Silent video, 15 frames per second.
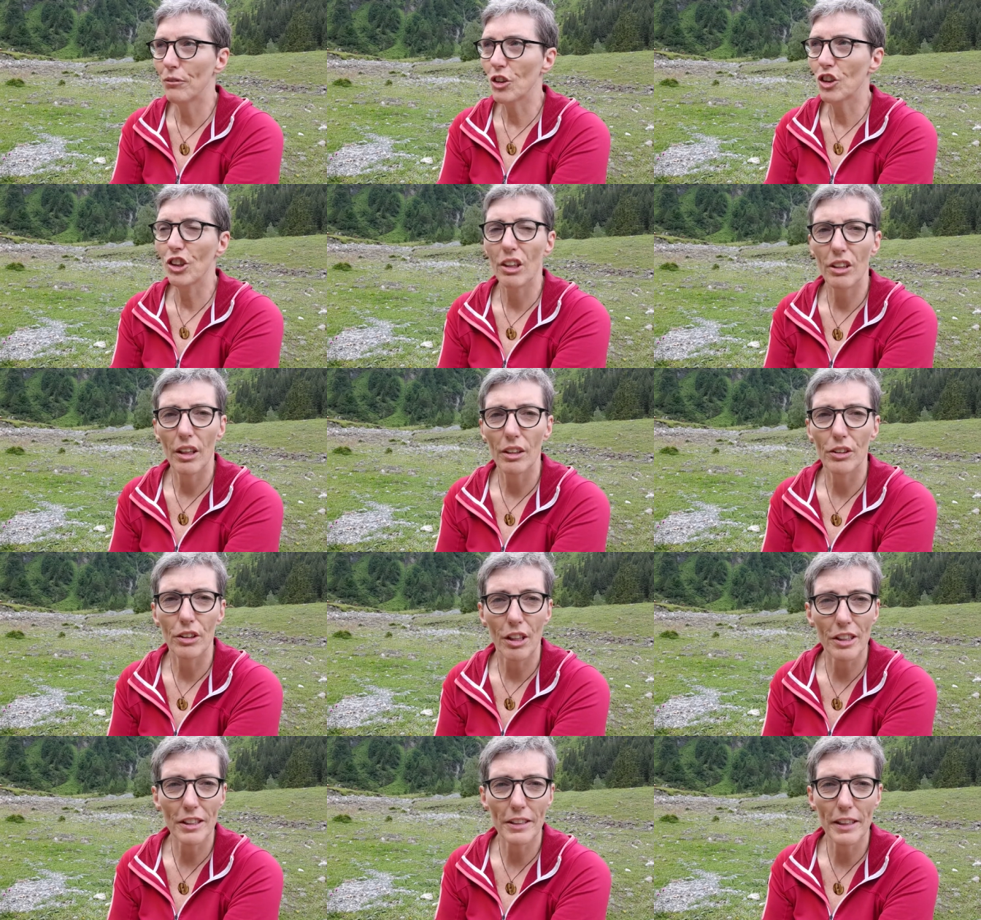just
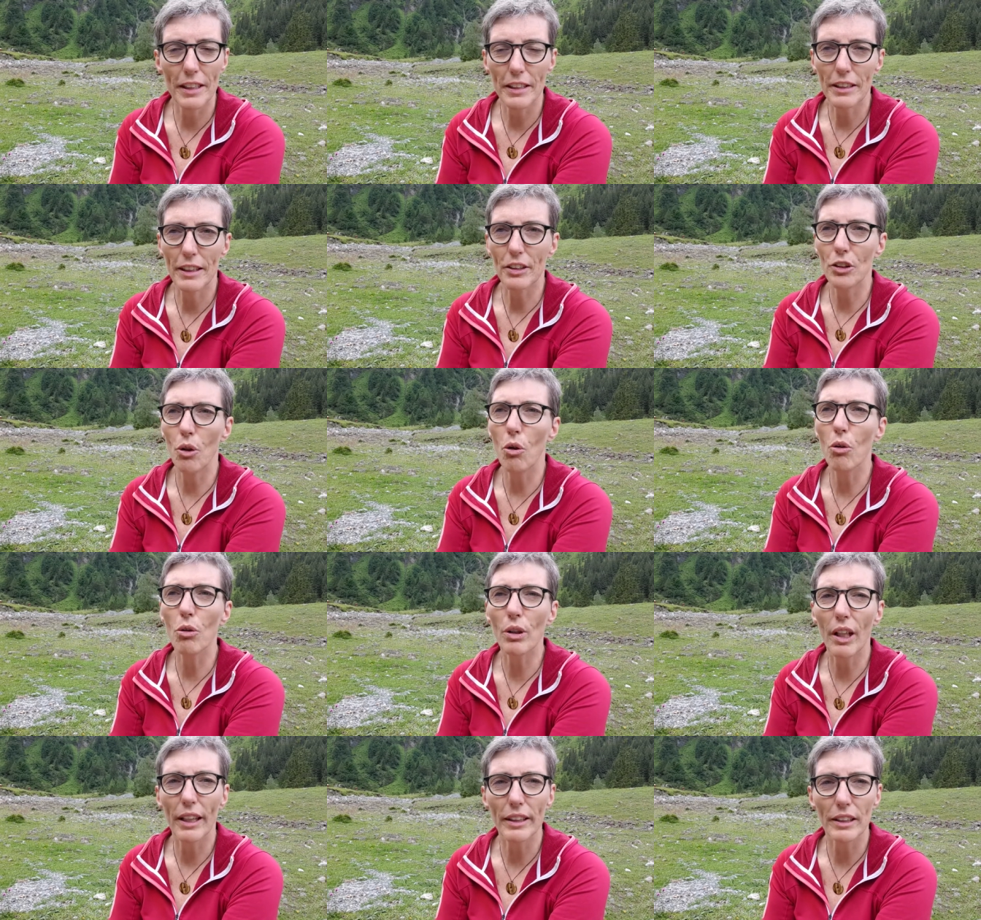justice there's all
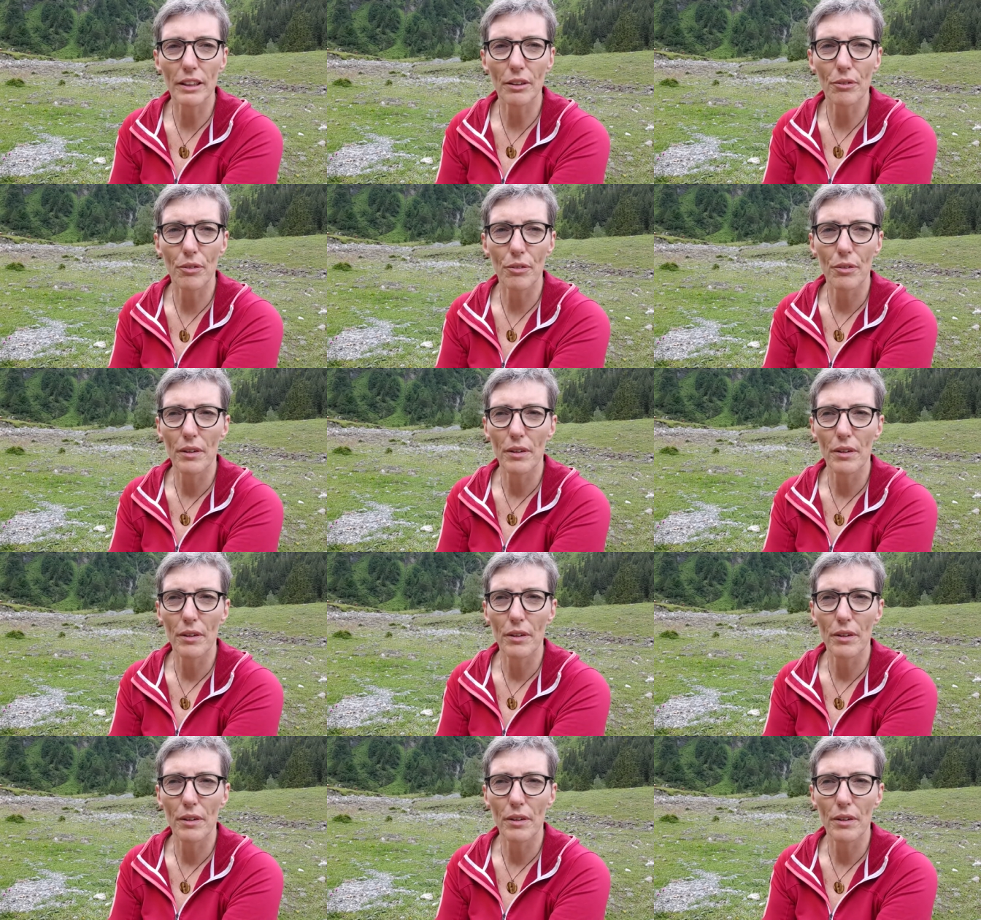kinds of